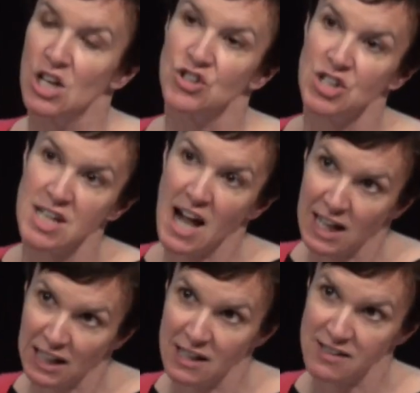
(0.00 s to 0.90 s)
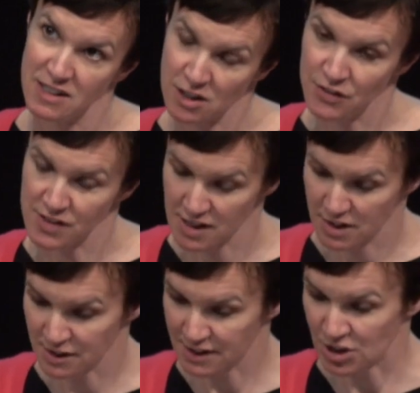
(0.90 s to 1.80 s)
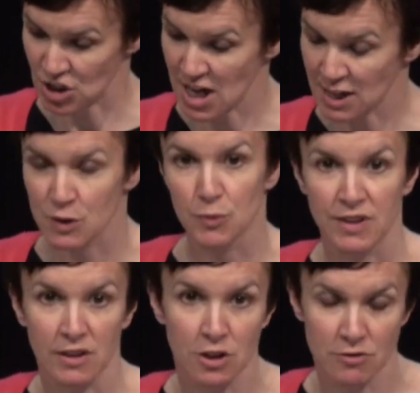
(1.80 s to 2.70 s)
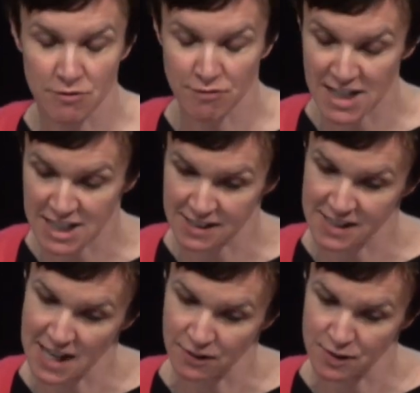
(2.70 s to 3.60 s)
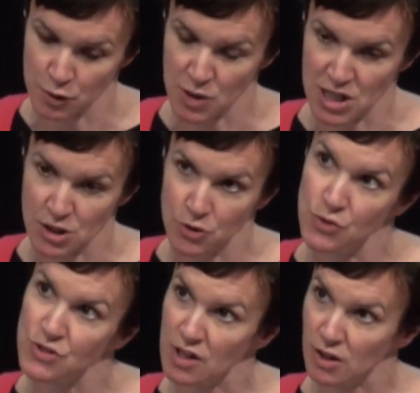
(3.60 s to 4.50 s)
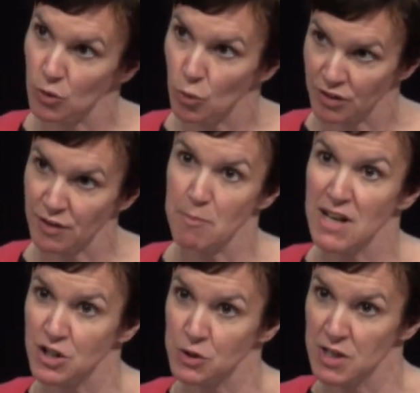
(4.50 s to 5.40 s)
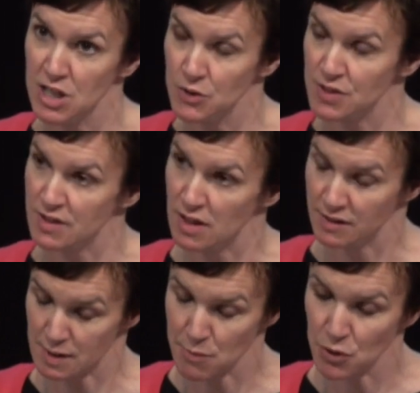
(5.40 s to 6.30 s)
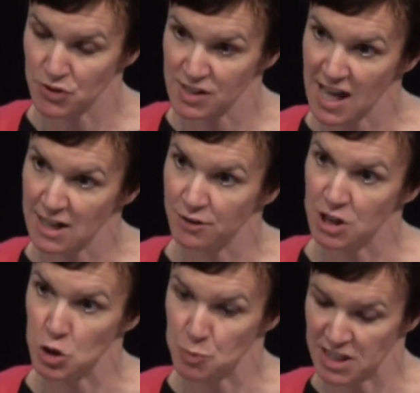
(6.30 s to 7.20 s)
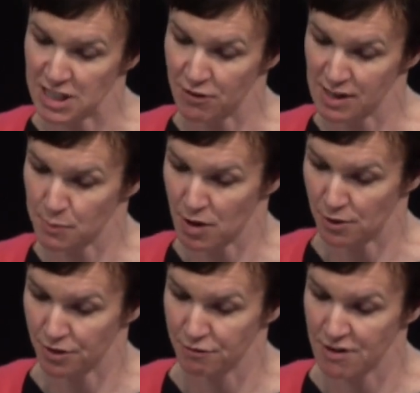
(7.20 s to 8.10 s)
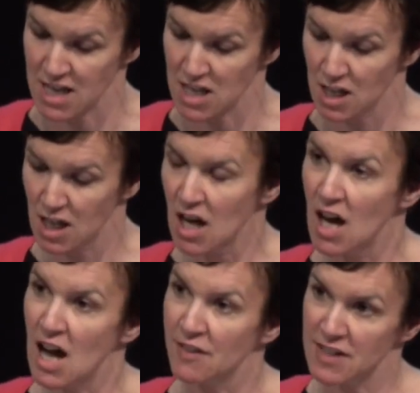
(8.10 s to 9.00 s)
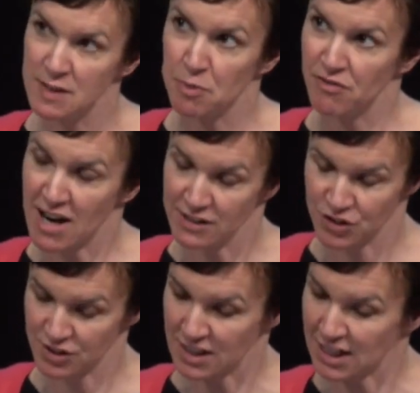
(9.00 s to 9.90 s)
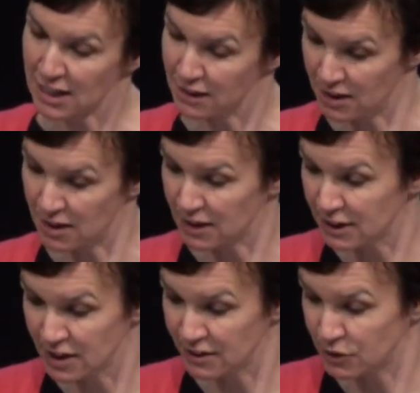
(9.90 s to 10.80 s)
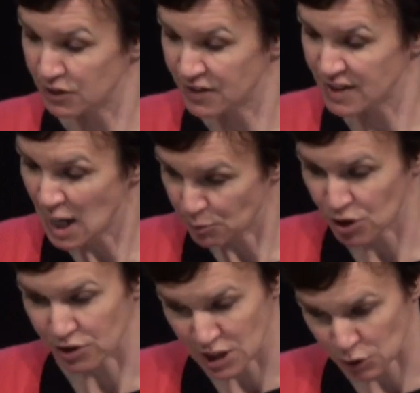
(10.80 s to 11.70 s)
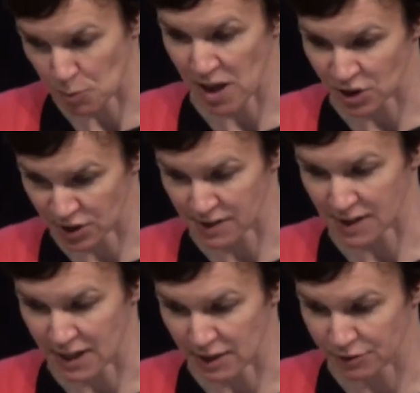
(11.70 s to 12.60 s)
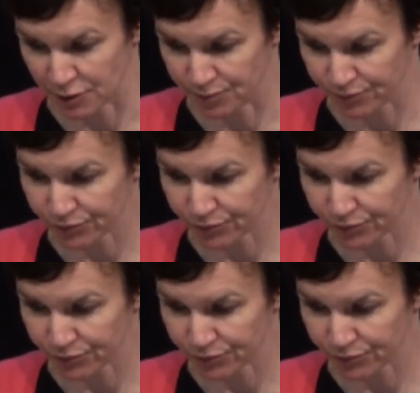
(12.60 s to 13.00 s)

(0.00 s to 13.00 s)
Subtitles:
She highlights the concerns that she has with the current rating scales that we use. So one of the measures we use is a motor scale, the UPDRS Part 3, and this provides just a sort of snapshot into a patient's life.